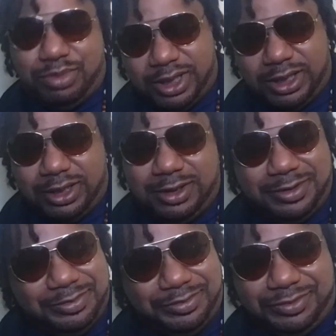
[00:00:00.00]
But
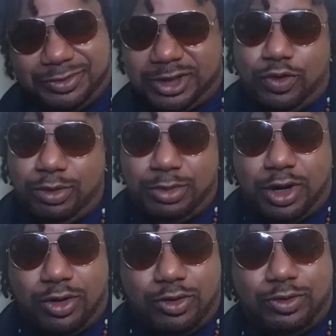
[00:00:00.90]
lo and
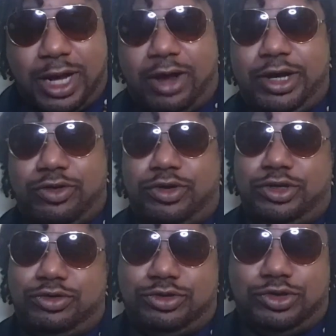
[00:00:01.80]
behold, out here
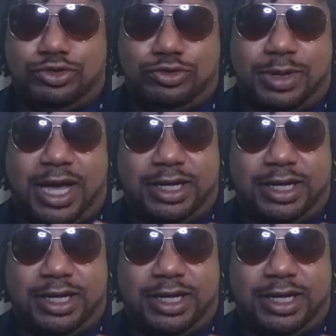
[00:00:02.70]
on YouTube,